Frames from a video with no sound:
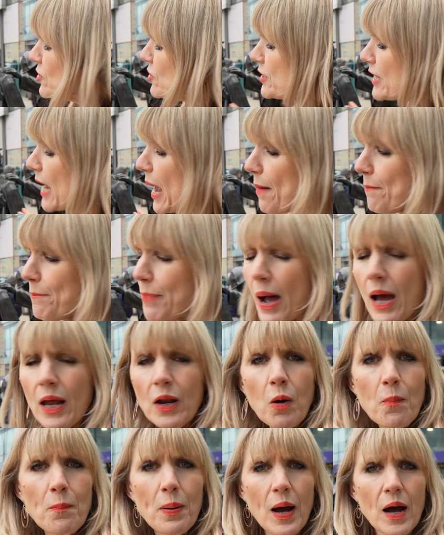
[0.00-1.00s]
you dare burl
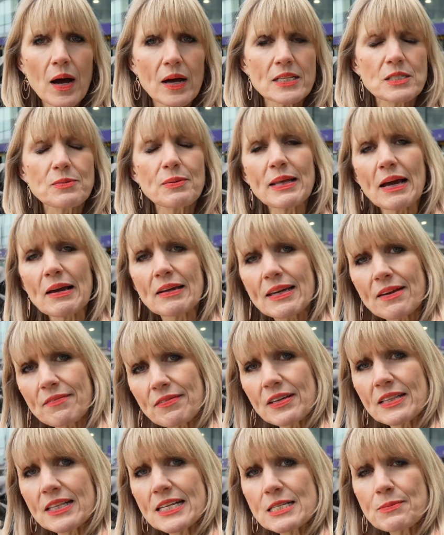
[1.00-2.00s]
on past without
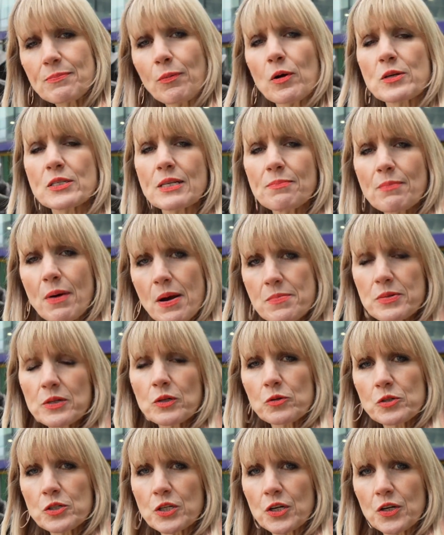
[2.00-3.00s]
giving these boys a moment
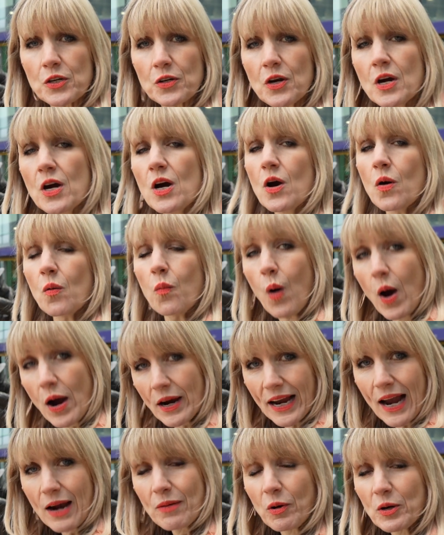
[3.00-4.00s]
or two.
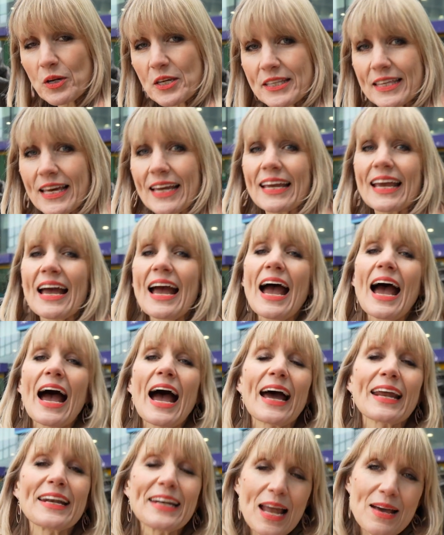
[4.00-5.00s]
Work out what you think
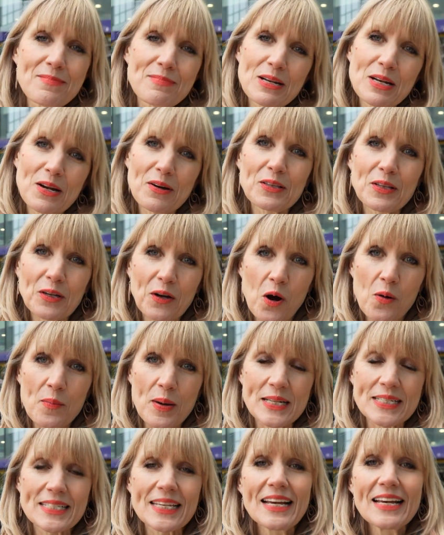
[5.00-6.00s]
and let me know in the
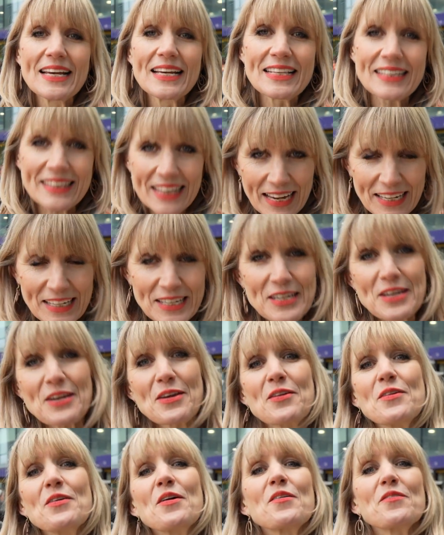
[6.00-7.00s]
comments. Thank
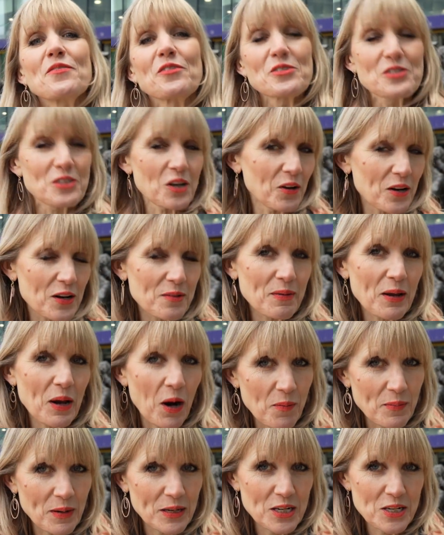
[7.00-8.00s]
you for joining me
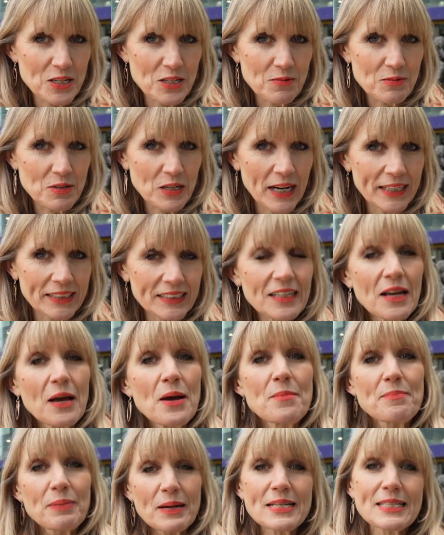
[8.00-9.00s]
on my YouTube channel.
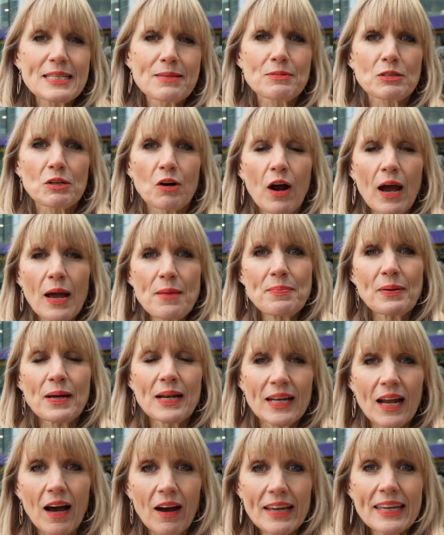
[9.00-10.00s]
Please subscribe,
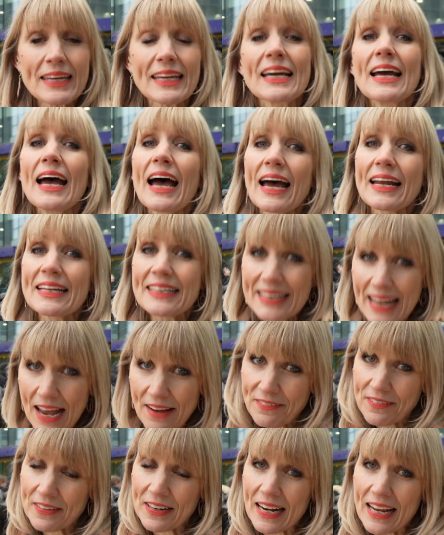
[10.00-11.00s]
like, and
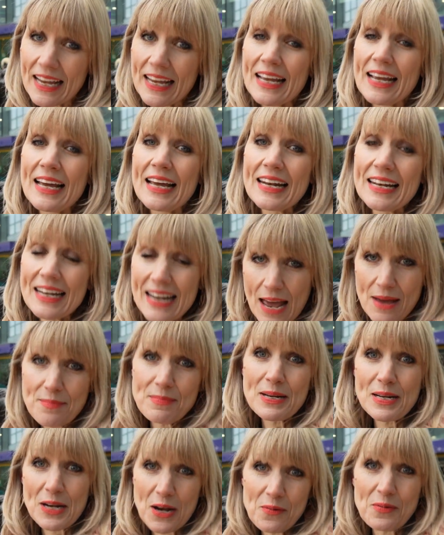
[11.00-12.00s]
definitely let
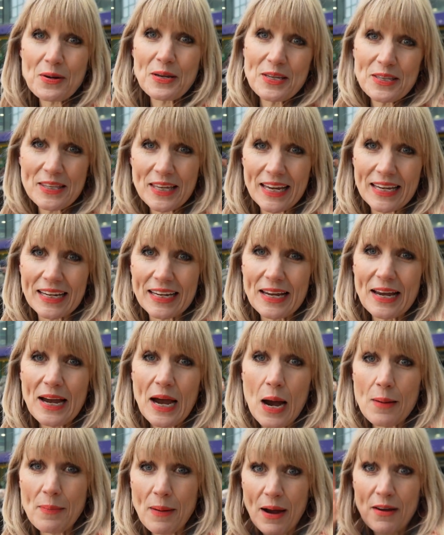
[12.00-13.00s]
me know what you think
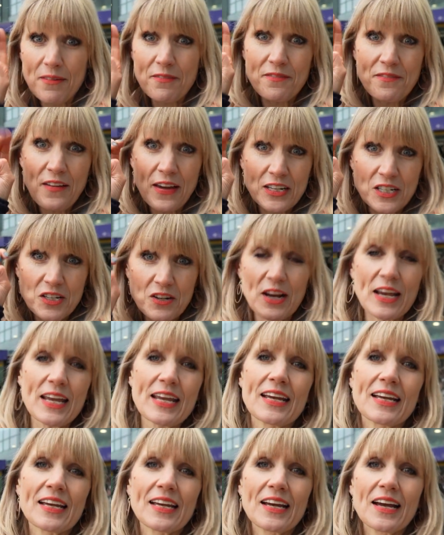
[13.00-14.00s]
about victory
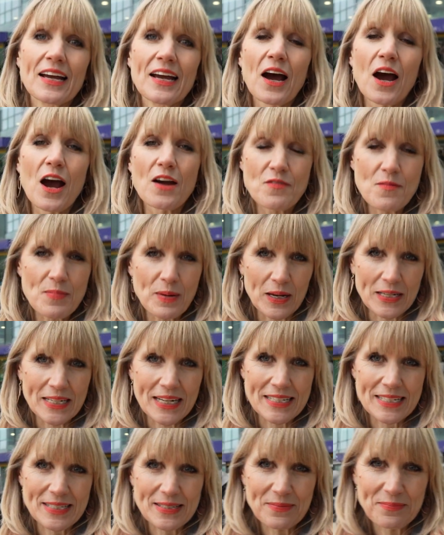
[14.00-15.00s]
over
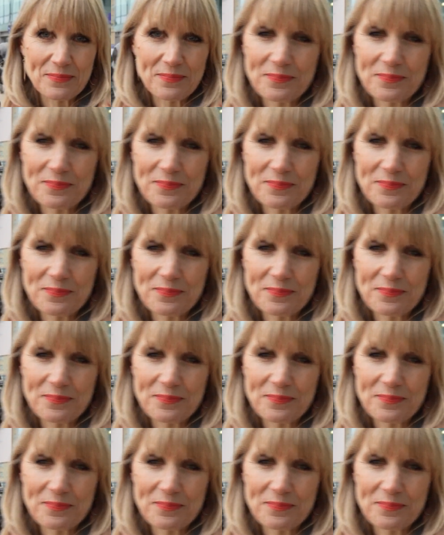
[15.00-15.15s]
blindness.